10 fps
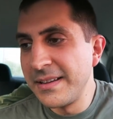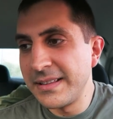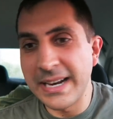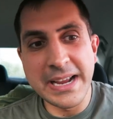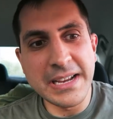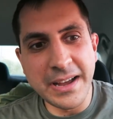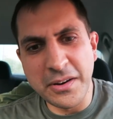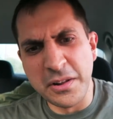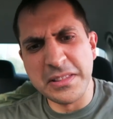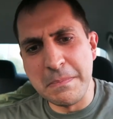that I
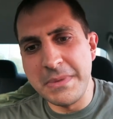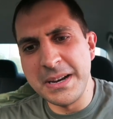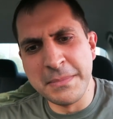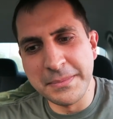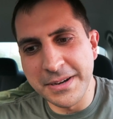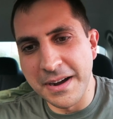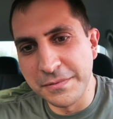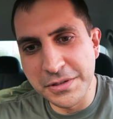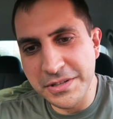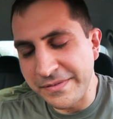got all the minimum
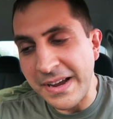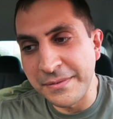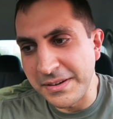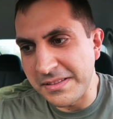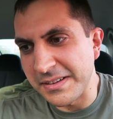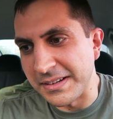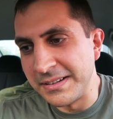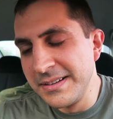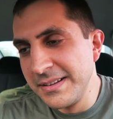coverage of everything.